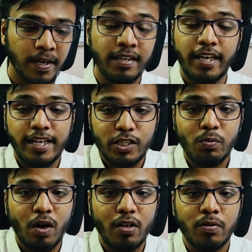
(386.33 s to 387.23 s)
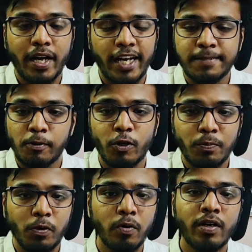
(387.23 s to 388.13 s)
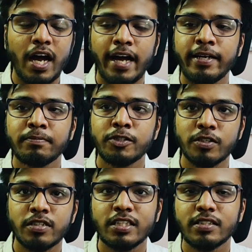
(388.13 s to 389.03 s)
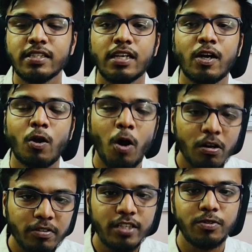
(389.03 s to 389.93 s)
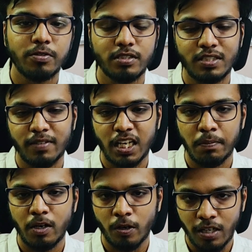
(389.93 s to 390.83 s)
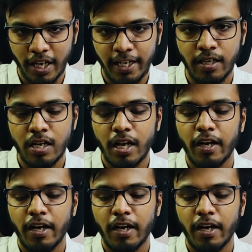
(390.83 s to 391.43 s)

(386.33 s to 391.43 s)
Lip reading: In case you want to explore more, I am sure that there are a lot of resources available online